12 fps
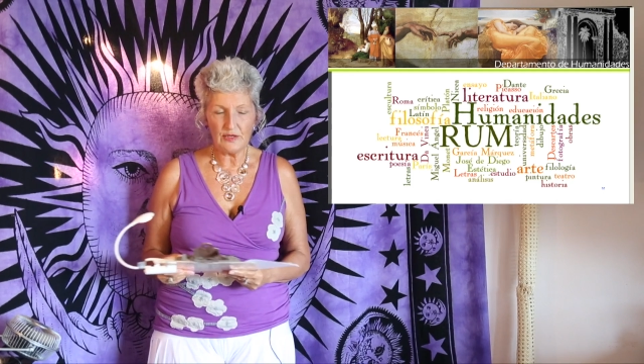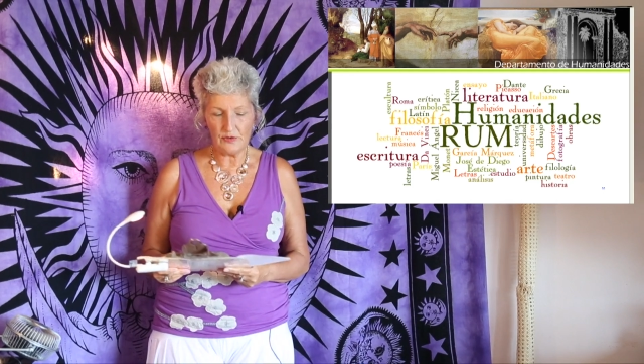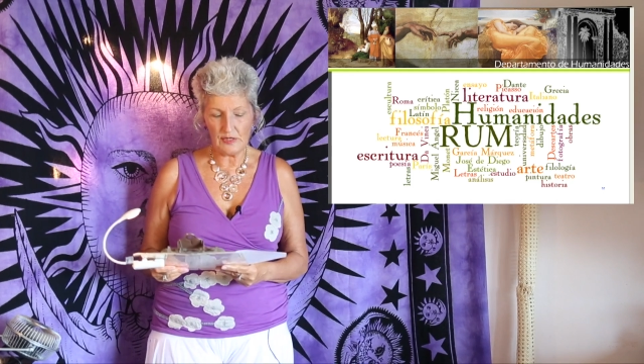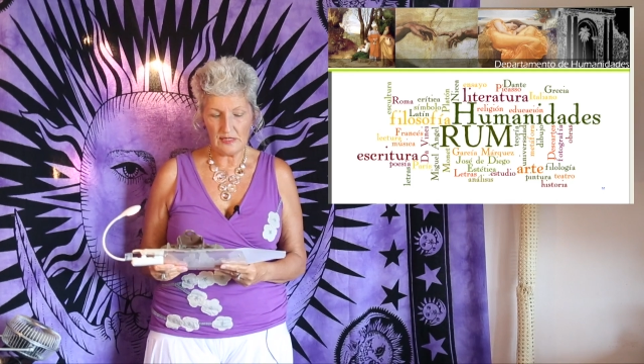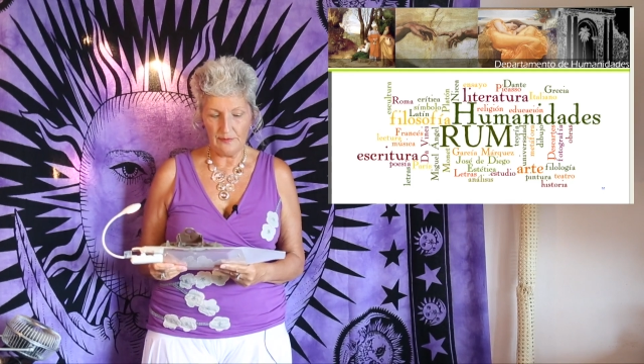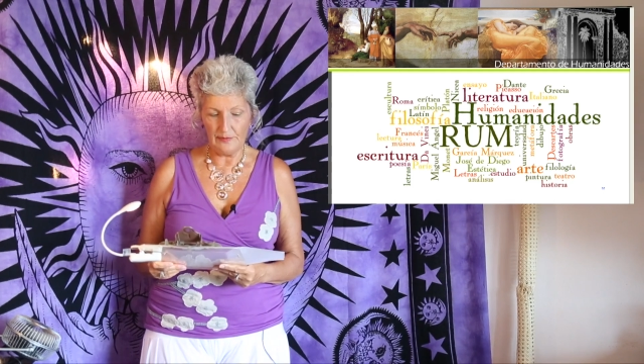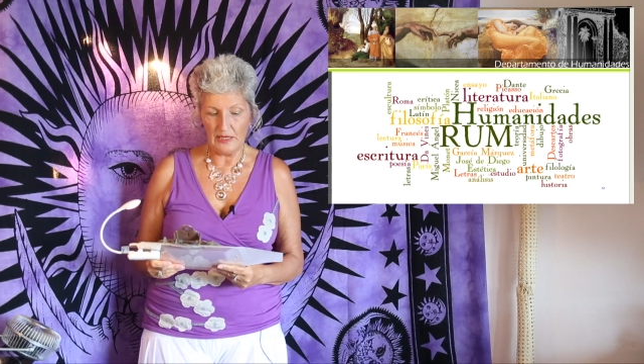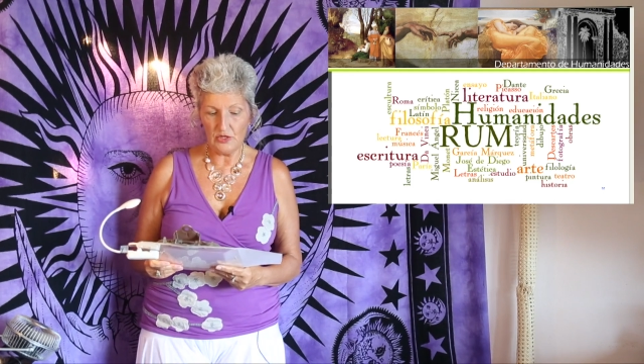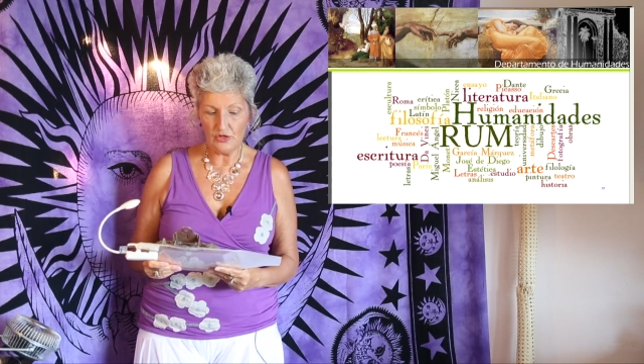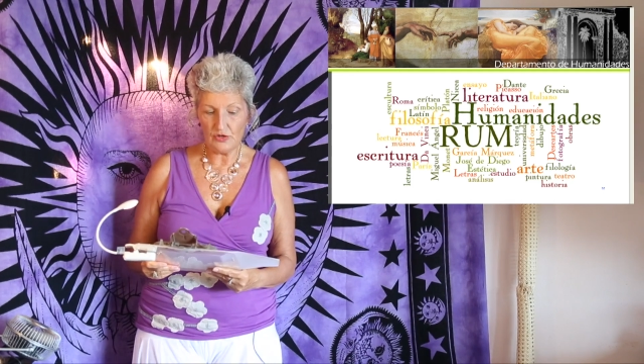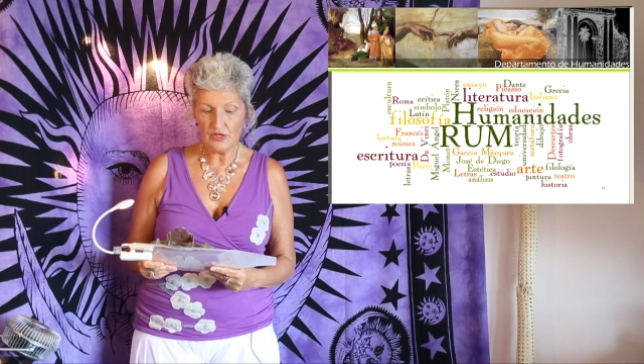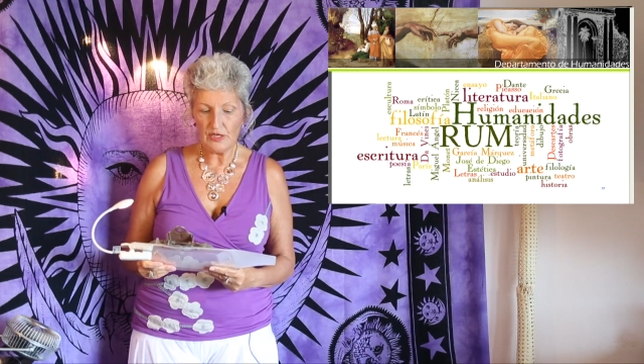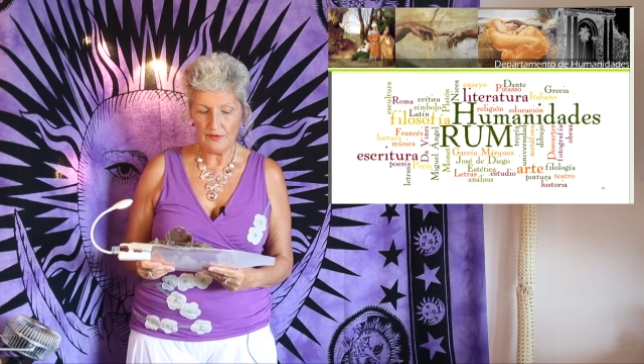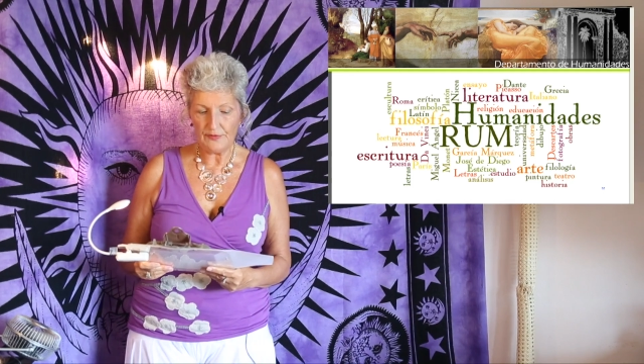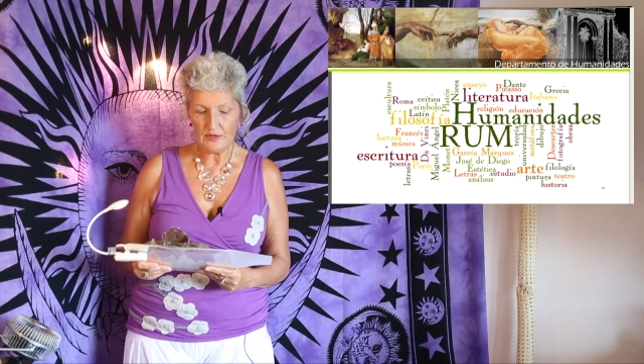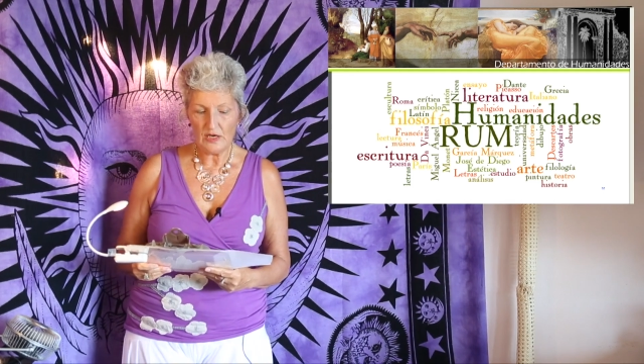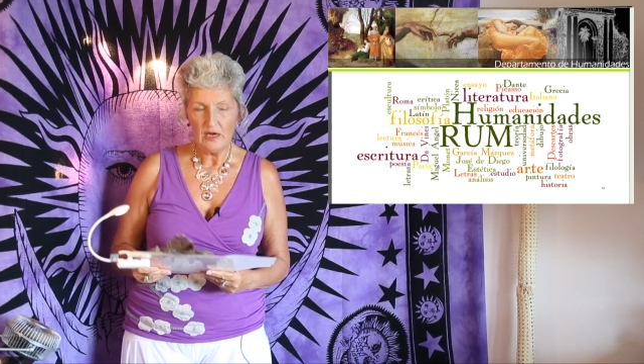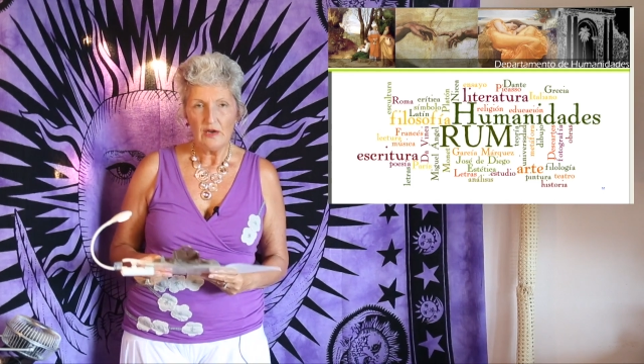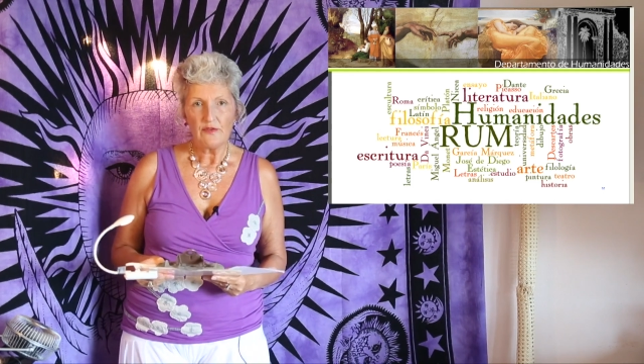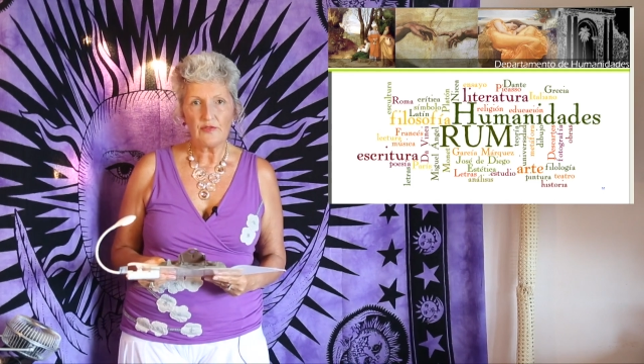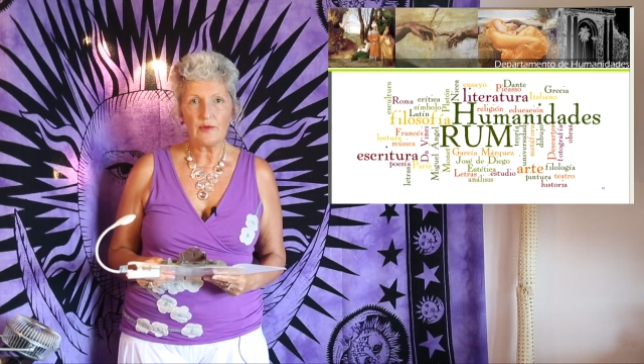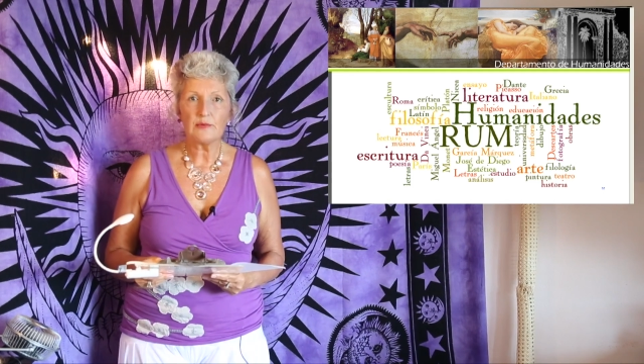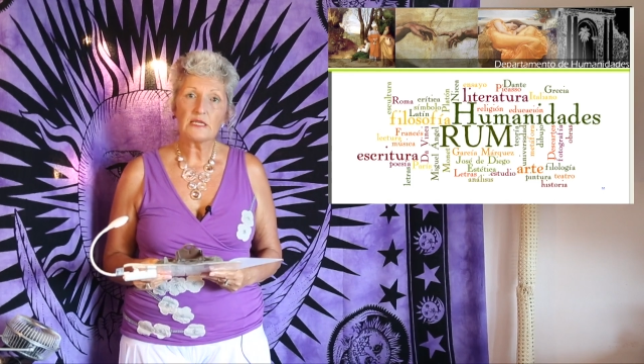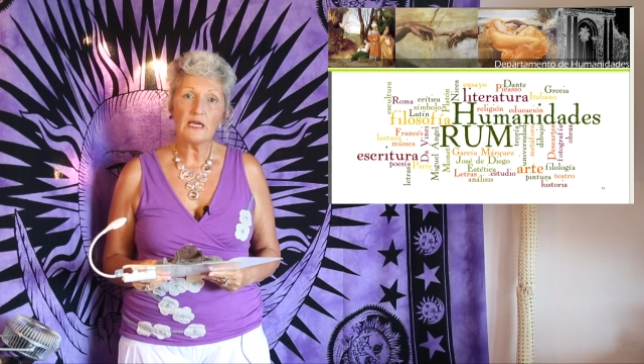there is a major shift
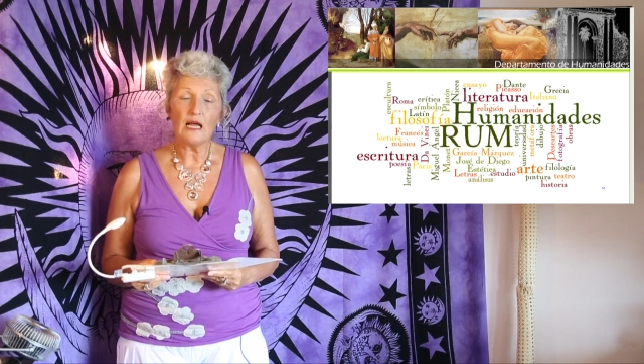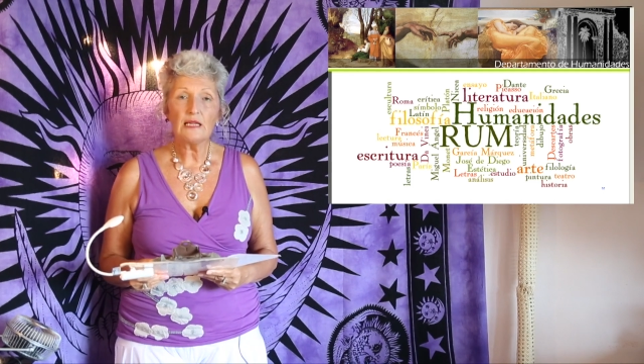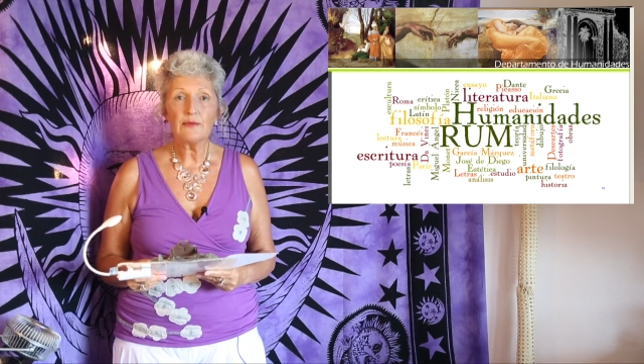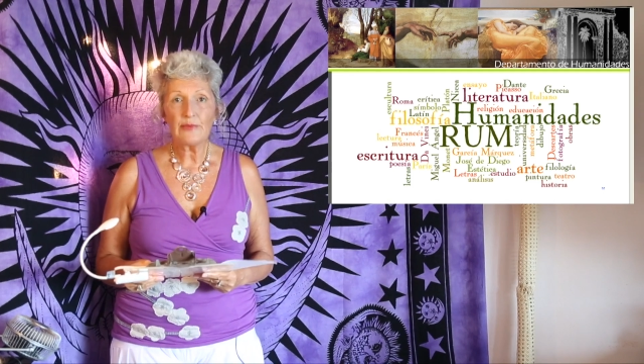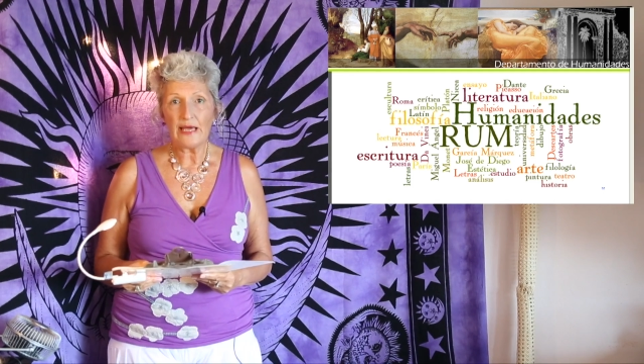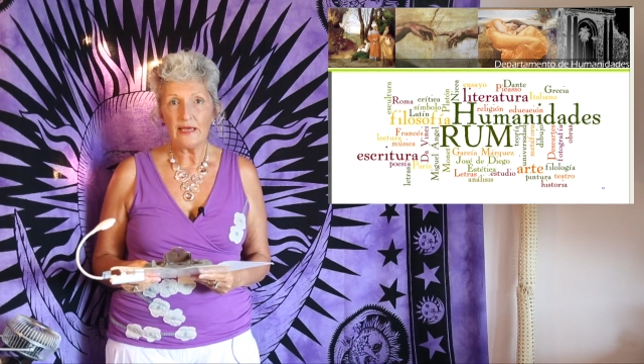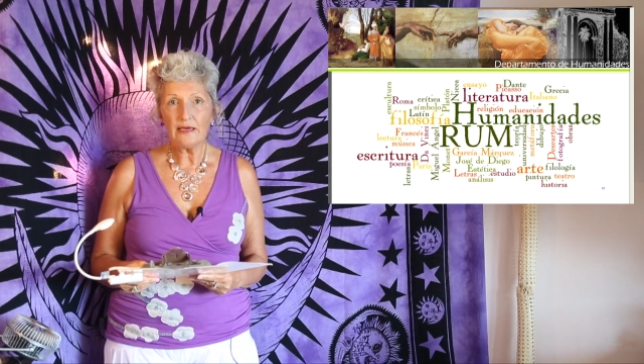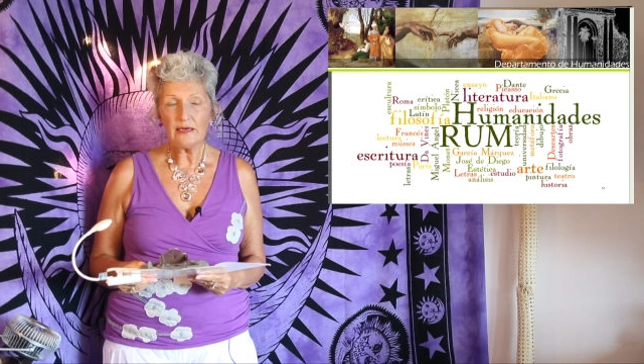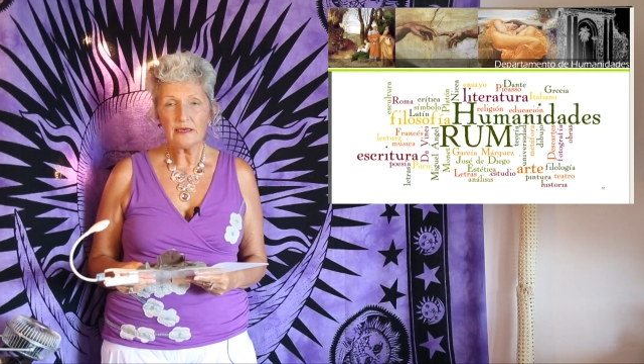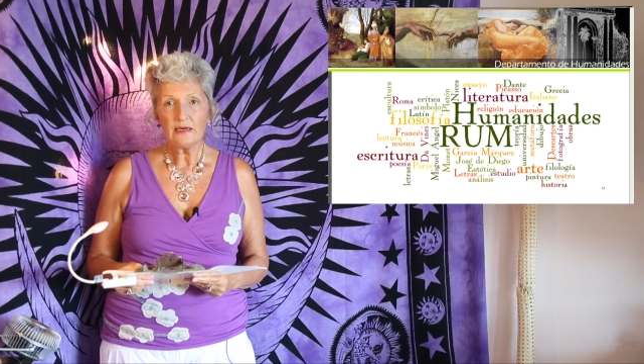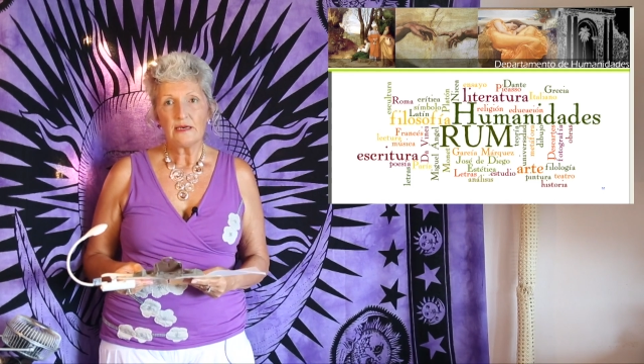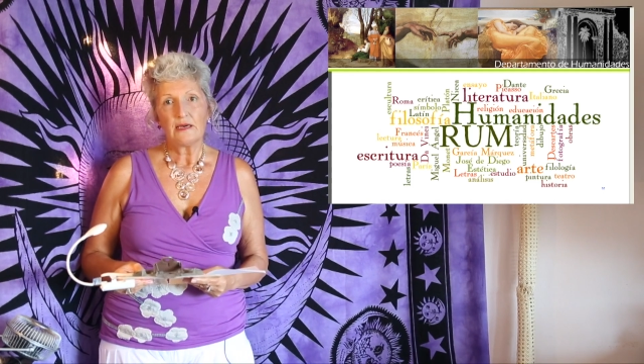from the Ptolemaic